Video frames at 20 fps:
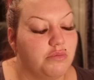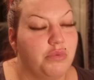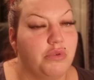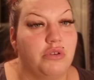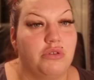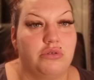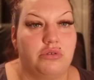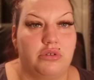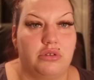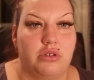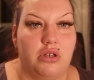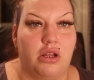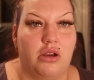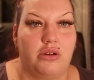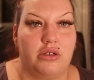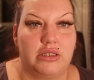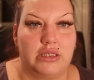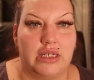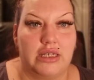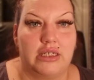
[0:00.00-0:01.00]
Plus,
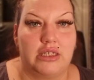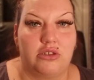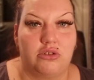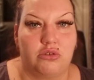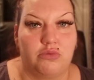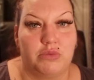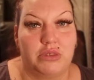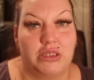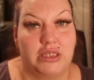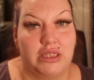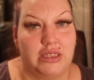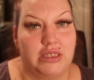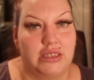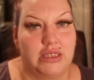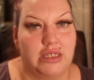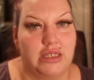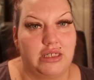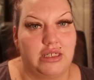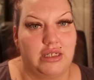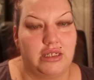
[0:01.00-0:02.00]
like I said, it took me
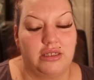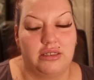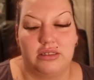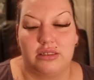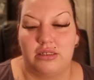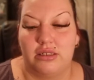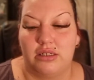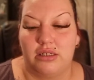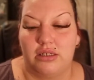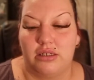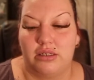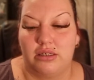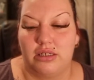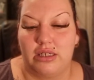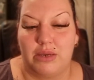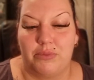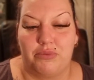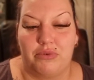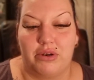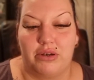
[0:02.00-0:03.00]
16 years to
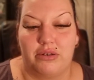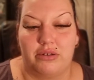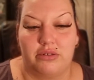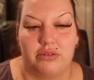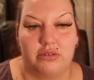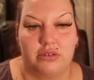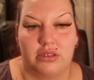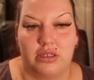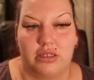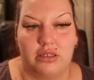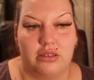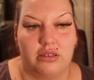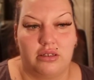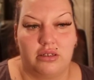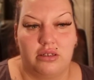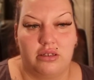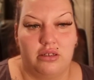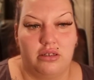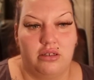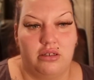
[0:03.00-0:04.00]
get pregnant, and
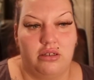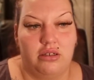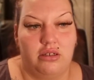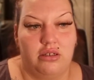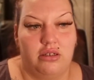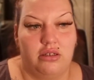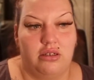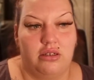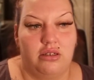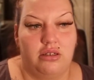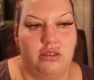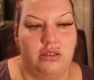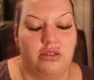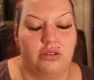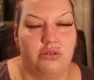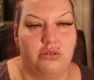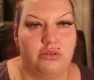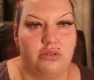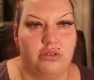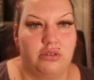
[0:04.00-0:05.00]

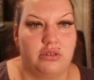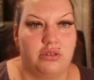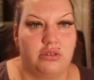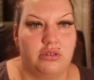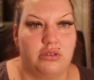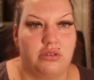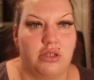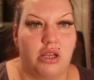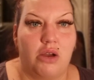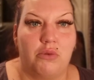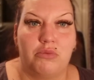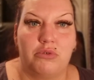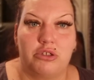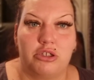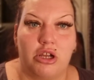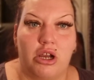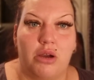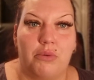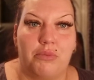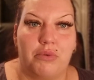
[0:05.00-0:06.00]
there was so
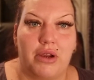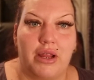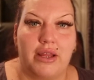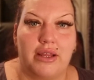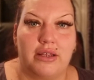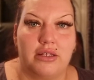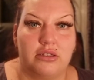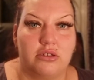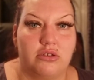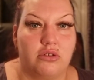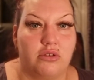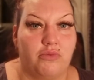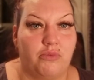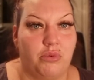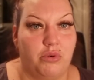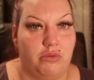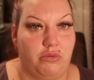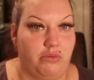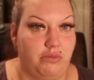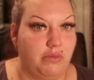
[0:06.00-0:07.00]
much heartbreak and stuff,
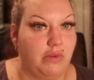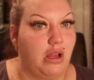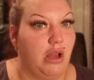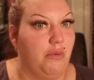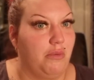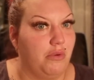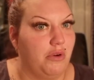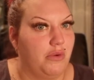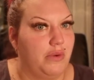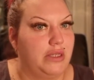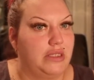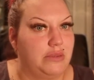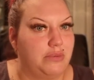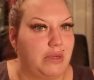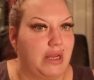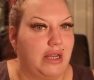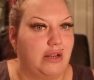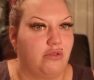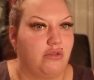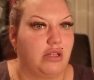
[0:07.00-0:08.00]
but I'm going to
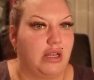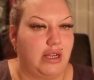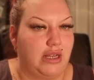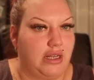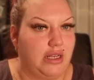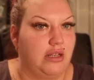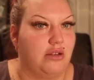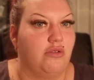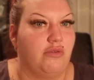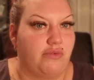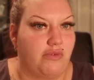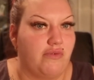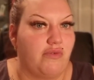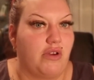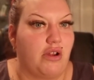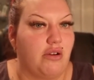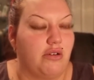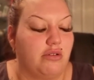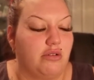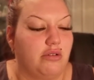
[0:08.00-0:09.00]
explain all that in another
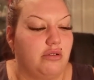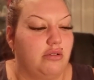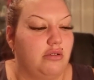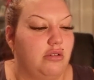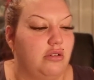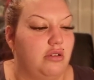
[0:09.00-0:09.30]
vlog.